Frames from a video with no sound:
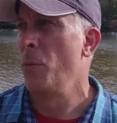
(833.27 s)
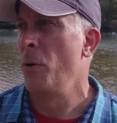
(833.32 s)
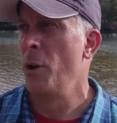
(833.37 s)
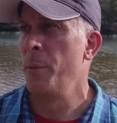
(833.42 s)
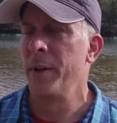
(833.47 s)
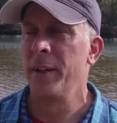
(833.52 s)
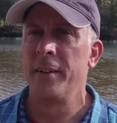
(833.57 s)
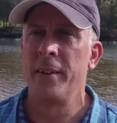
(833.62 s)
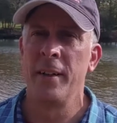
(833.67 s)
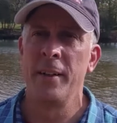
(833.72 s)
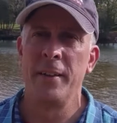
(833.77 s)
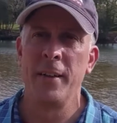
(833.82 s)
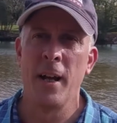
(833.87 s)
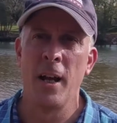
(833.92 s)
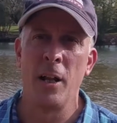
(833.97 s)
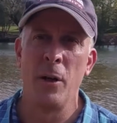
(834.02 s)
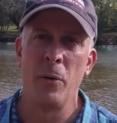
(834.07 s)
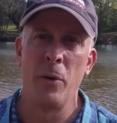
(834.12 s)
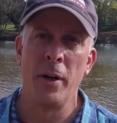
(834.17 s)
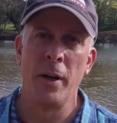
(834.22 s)
Wilmington,
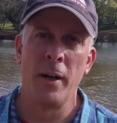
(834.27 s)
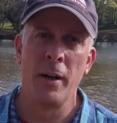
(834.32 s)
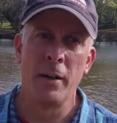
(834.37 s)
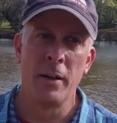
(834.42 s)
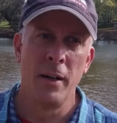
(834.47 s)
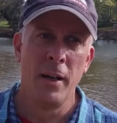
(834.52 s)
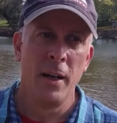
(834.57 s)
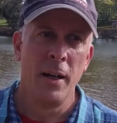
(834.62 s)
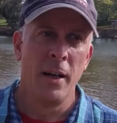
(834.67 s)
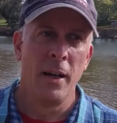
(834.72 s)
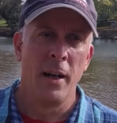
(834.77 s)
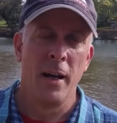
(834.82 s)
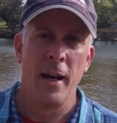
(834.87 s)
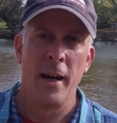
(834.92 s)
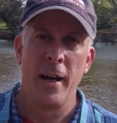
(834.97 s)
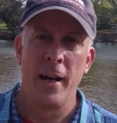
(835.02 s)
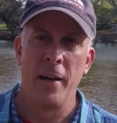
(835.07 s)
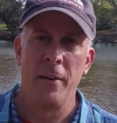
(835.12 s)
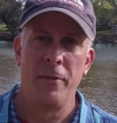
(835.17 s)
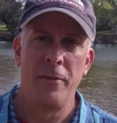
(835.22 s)
Delaware,
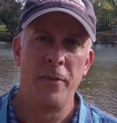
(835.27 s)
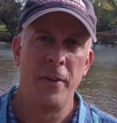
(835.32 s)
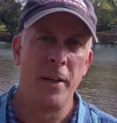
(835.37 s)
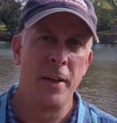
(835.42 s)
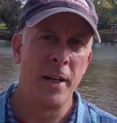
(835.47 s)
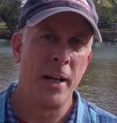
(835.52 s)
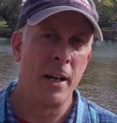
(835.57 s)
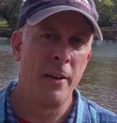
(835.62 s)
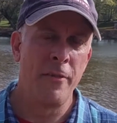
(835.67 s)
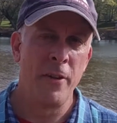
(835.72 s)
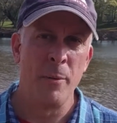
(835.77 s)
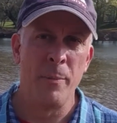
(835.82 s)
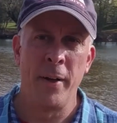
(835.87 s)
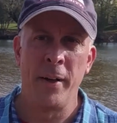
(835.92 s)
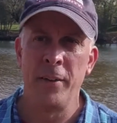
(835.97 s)
Philadelphia,